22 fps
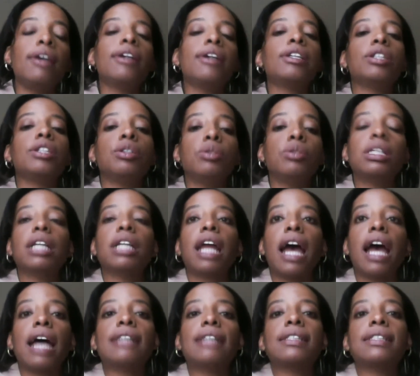use it
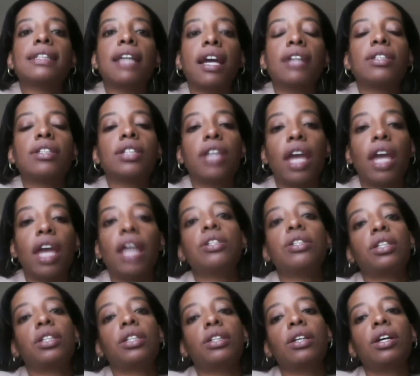as an
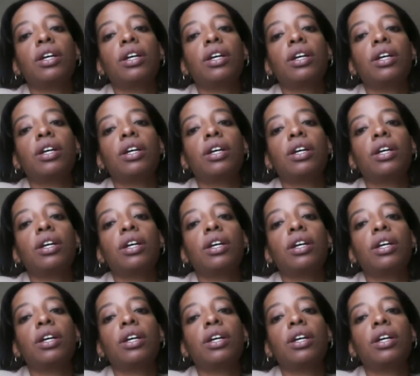education.